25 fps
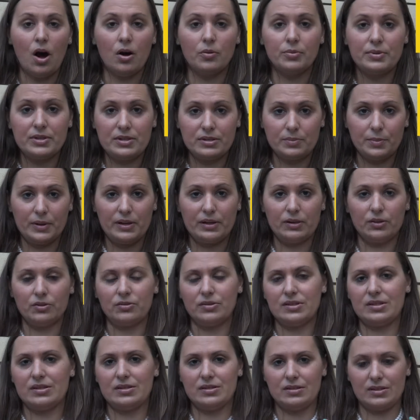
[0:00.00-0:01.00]
be speaking
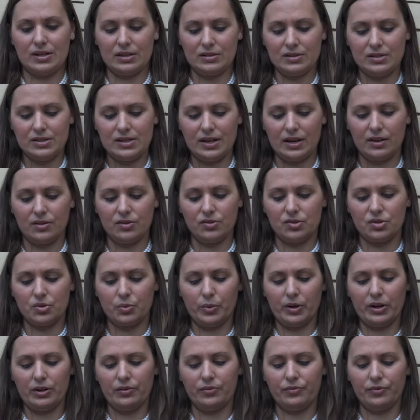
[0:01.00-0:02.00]
on Sunday the
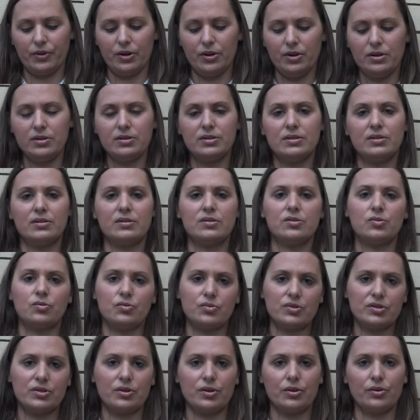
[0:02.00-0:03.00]
21st, and there's
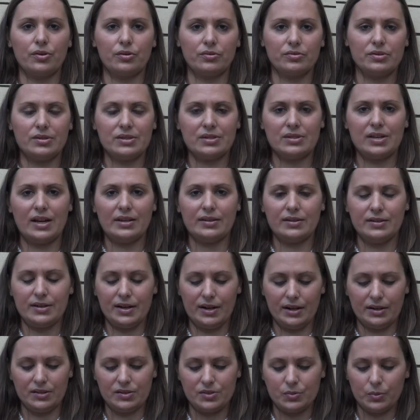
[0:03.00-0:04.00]
also on
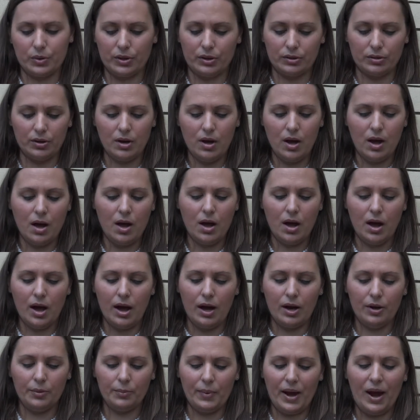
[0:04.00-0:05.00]
Saturday as well.
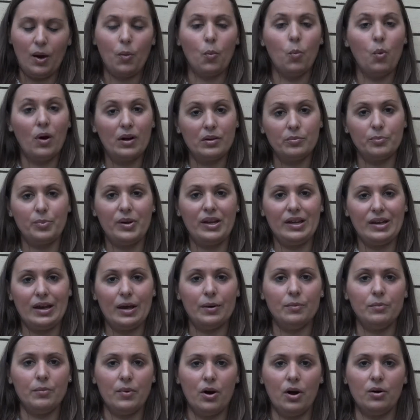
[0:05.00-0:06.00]
At 1 p.m.